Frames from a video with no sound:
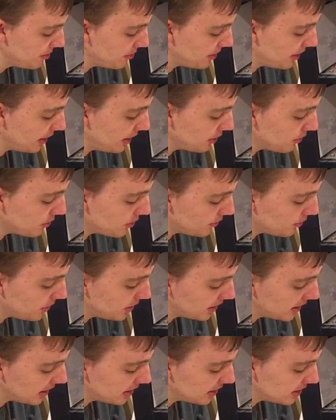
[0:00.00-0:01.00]
but I don't
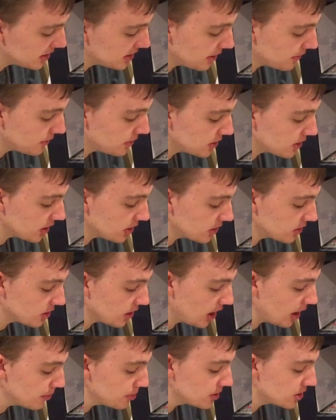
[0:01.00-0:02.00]
want to get the stuff that's on top,